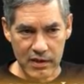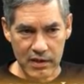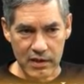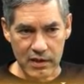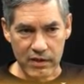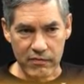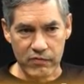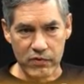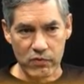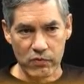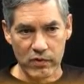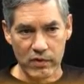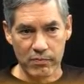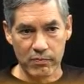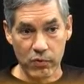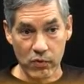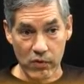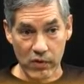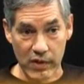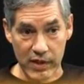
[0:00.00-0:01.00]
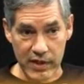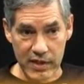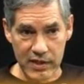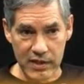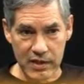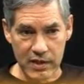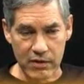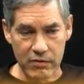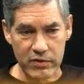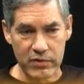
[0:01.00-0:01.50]
If you were a boy,
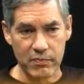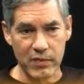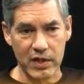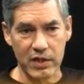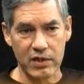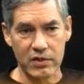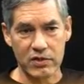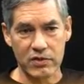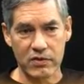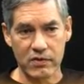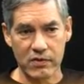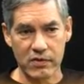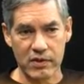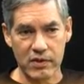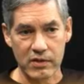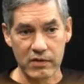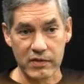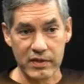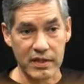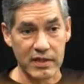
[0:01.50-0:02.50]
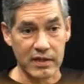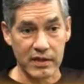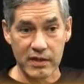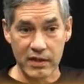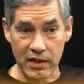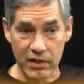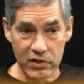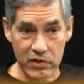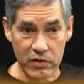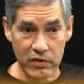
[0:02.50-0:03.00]
it was making sure that you didn't
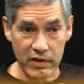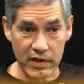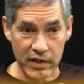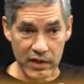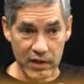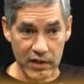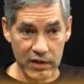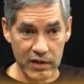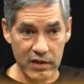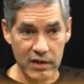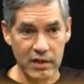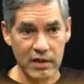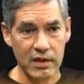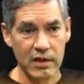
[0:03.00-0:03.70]
cut your hair.